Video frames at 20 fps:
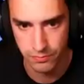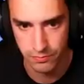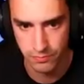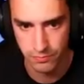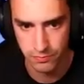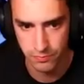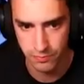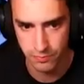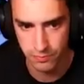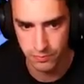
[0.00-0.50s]

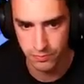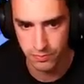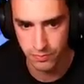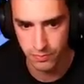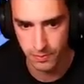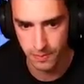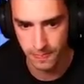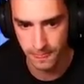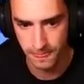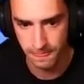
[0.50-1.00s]

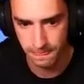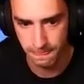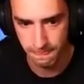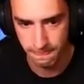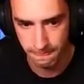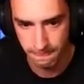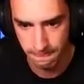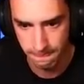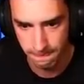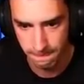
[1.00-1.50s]

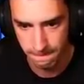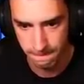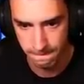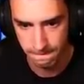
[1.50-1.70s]
No one is speaking in this clip.